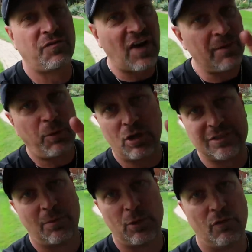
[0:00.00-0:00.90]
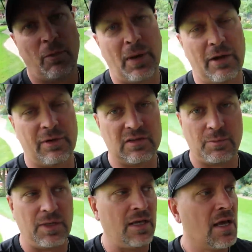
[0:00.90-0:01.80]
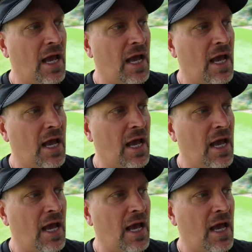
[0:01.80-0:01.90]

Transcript: 5 parts of a beautiful pond recipe.